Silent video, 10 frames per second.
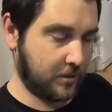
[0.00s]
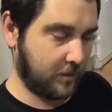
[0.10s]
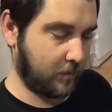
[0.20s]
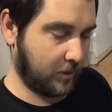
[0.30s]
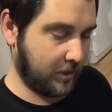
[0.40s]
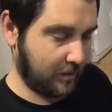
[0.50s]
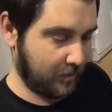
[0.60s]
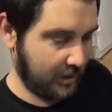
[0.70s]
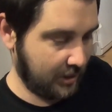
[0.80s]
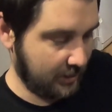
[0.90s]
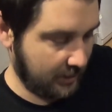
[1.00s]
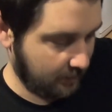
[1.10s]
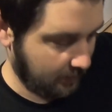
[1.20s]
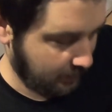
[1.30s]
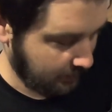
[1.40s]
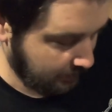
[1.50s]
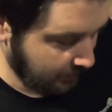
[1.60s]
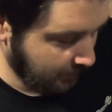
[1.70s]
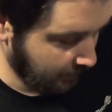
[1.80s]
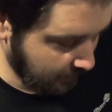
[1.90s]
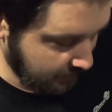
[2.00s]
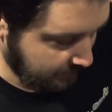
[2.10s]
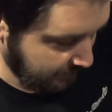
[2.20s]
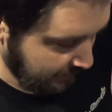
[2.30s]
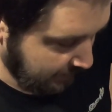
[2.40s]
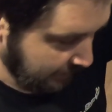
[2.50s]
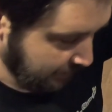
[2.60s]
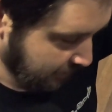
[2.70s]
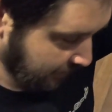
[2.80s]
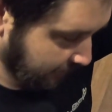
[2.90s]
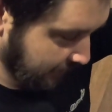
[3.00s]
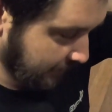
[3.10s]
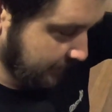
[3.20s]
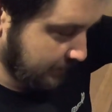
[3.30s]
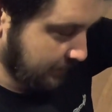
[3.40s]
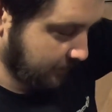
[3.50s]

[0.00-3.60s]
So what that means is we're going to spin the engine around.